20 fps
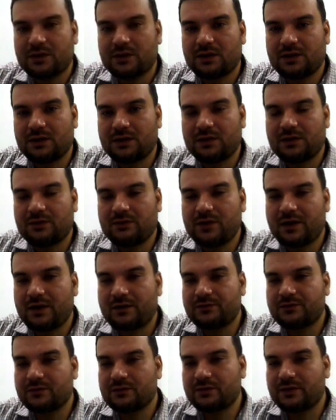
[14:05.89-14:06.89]
you
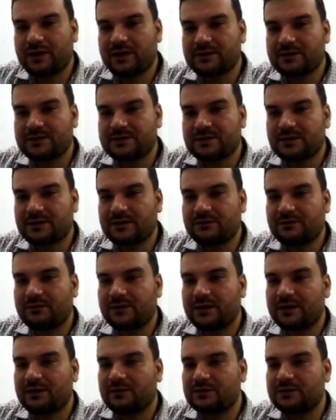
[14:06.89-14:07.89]
have to look at the sun and
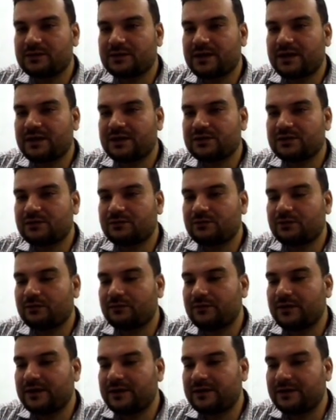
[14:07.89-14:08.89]
find out the direction from
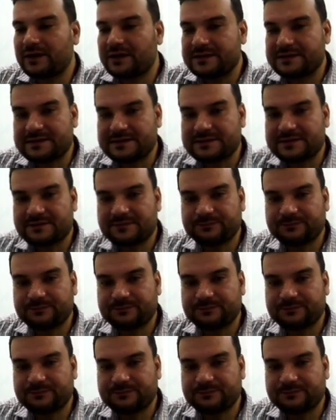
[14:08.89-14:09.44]
where it rises.